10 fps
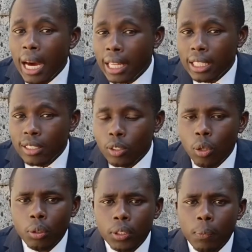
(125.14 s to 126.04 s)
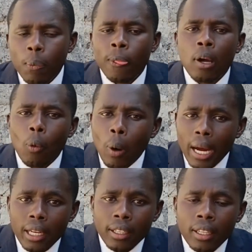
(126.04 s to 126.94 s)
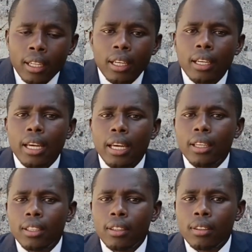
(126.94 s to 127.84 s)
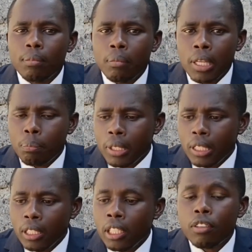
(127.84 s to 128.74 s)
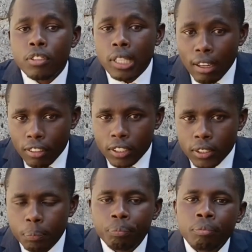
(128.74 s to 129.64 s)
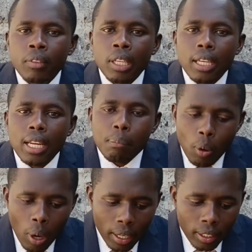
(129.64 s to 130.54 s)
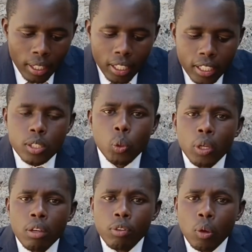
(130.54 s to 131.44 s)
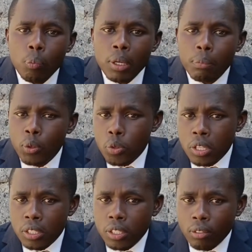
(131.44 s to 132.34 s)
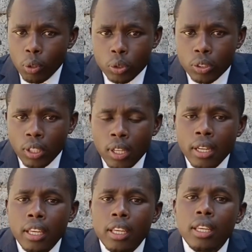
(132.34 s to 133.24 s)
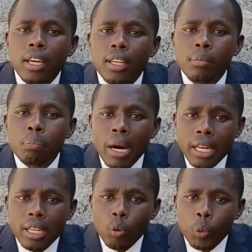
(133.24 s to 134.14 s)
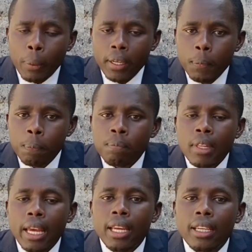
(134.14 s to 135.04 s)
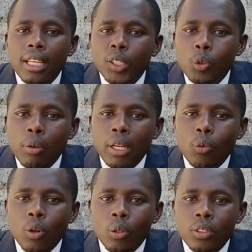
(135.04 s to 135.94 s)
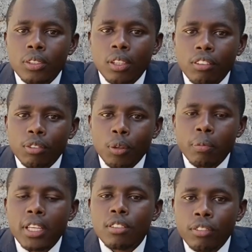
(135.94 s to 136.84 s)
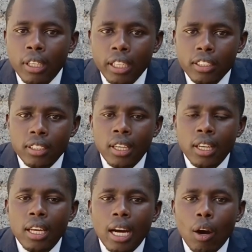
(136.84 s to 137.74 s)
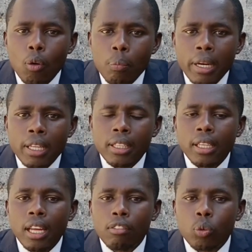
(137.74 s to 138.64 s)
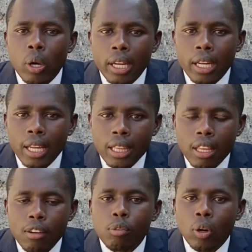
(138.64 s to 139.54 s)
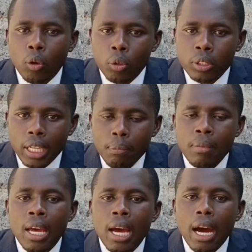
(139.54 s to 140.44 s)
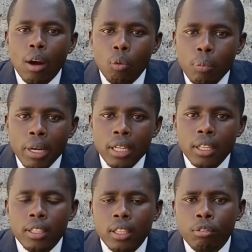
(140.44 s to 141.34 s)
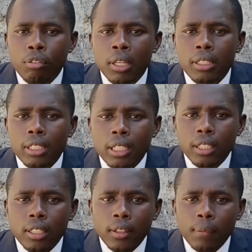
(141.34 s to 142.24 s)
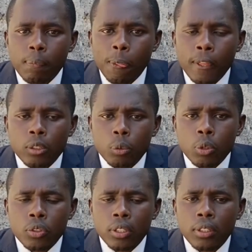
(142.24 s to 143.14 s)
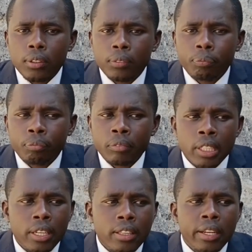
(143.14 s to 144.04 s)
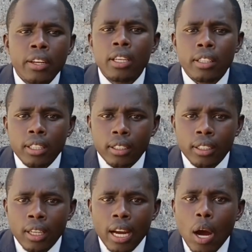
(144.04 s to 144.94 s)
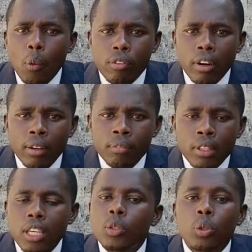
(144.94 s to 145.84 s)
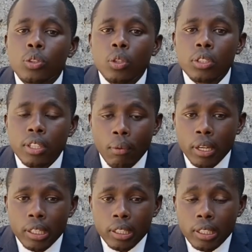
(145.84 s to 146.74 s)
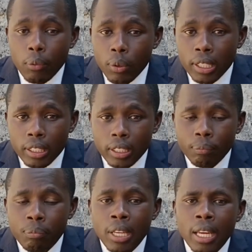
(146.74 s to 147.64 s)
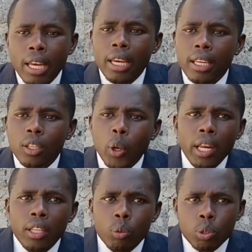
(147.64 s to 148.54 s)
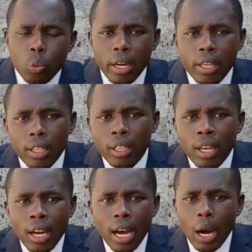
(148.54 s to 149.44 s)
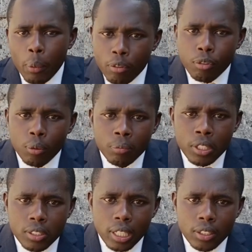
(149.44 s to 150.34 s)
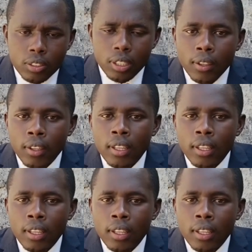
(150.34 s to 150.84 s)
others not, one can maybe leave service. Number one, he is looking for a woman because he's divorced. He had married a woman, and that woman was from his village. A woman they loved one another for a long time. A woman they felt like it was the real thing. However, it was not the real thing. And while he was working away from his country,